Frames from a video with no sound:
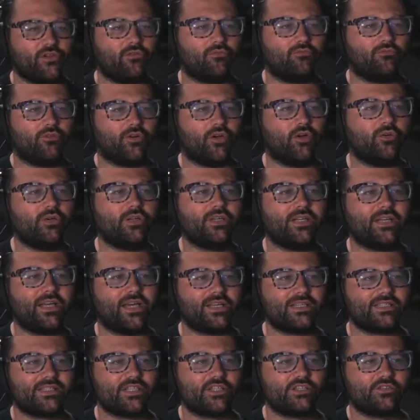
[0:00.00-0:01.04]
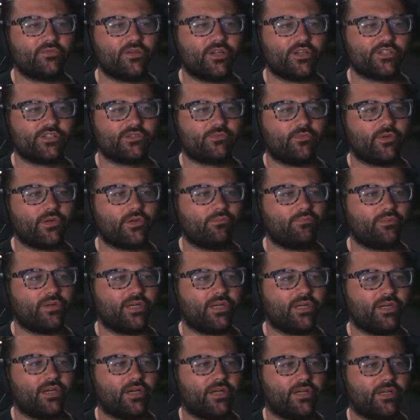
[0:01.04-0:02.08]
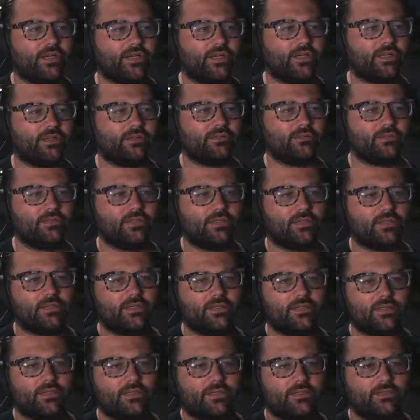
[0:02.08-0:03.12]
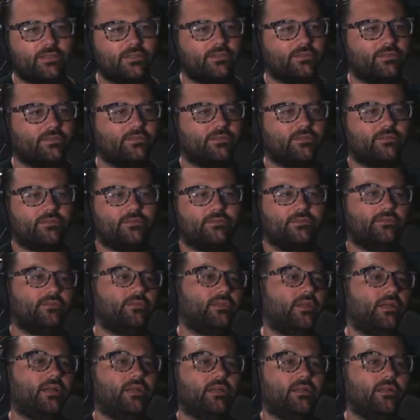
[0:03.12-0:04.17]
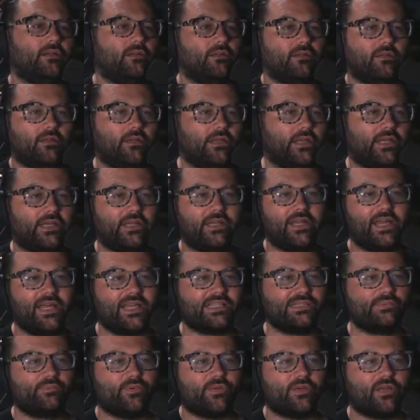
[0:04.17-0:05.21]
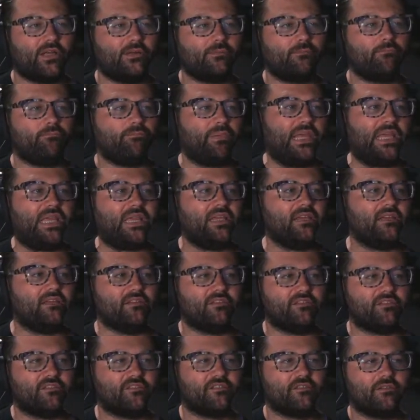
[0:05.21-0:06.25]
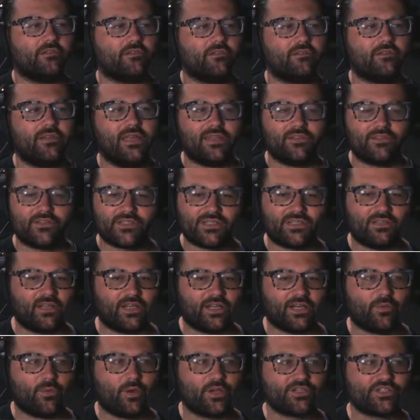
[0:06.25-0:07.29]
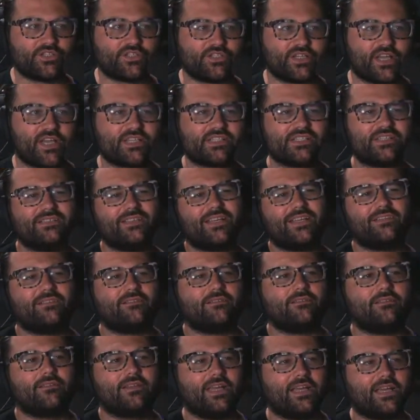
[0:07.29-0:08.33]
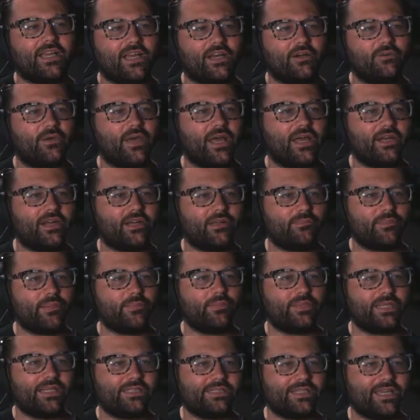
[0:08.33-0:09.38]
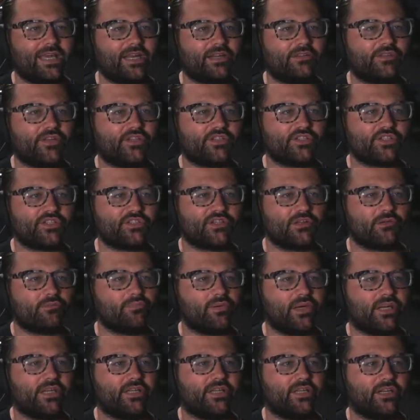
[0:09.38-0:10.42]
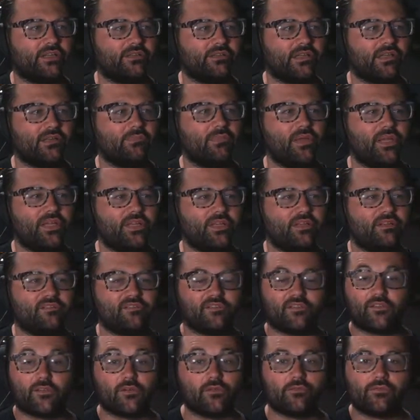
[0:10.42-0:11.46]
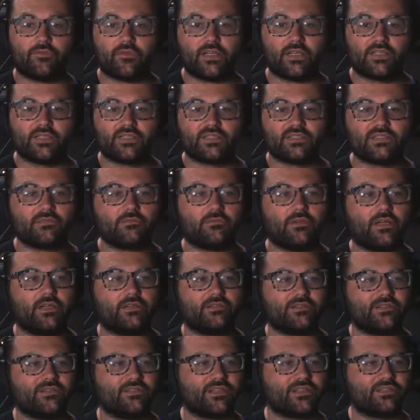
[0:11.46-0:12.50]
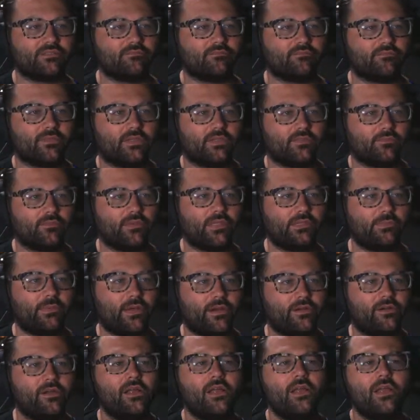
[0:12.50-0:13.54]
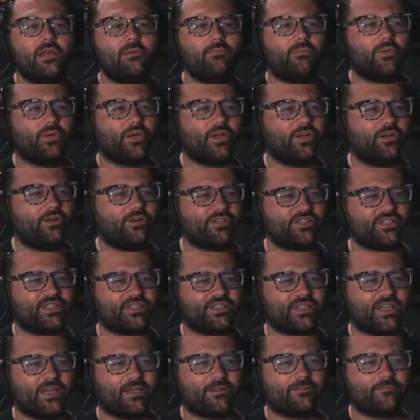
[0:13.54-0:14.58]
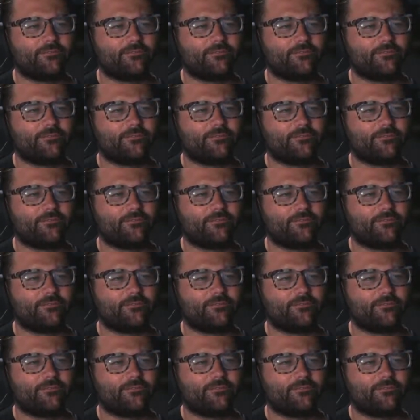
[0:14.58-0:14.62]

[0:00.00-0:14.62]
Rogan kind of situation where you bring on a... I don't know, like an expert on bees, then there's a lot of questions asked. And then they kind of ran out of people like that, and they just started bringing on comedians and their friends, right? So it doesn't really matter. But what I noticed is, like,